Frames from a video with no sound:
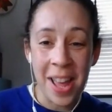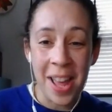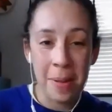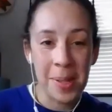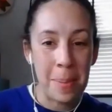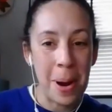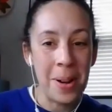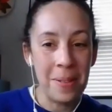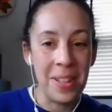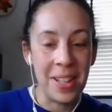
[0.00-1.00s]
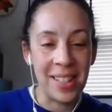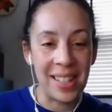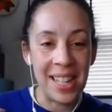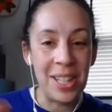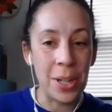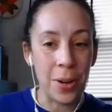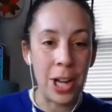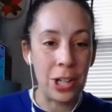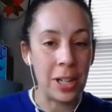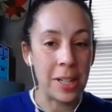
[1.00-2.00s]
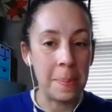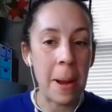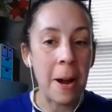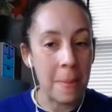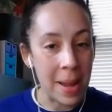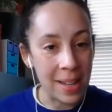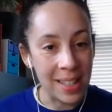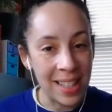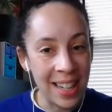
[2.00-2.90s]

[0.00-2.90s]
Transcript: that i was a part of this integration experiment